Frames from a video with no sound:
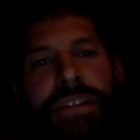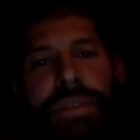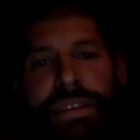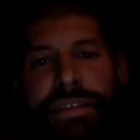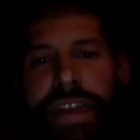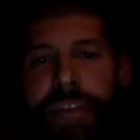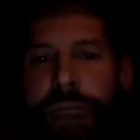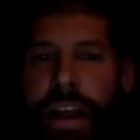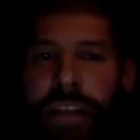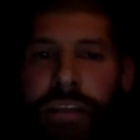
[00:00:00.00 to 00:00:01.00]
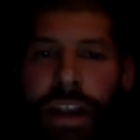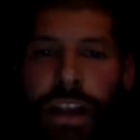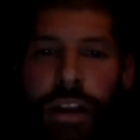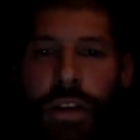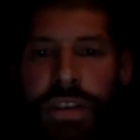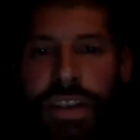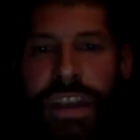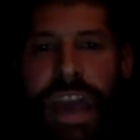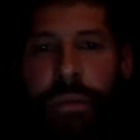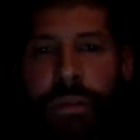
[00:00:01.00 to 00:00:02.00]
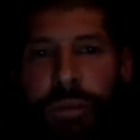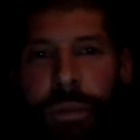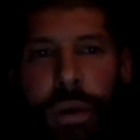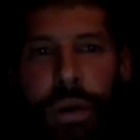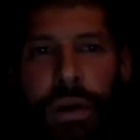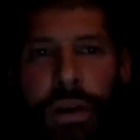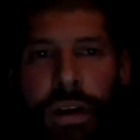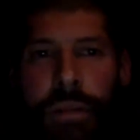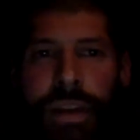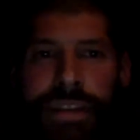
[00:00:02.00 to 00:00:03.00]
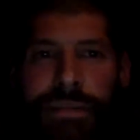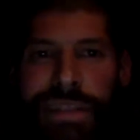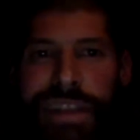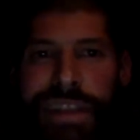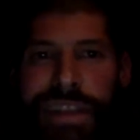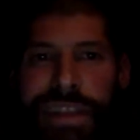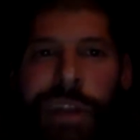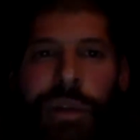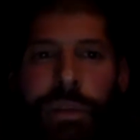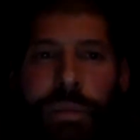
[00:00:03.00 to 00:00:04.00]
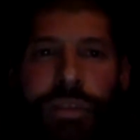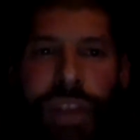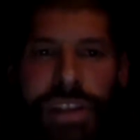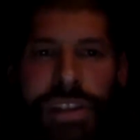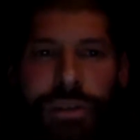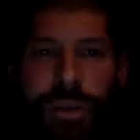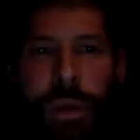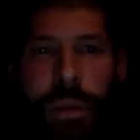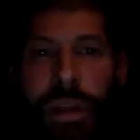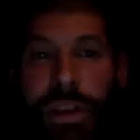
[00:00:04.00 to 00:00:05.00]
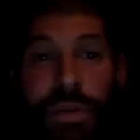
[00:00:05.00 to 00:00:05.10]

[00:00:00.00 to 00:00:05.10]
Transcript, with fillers: me to stay very very close to the game of football because I'm dealing with professional football players,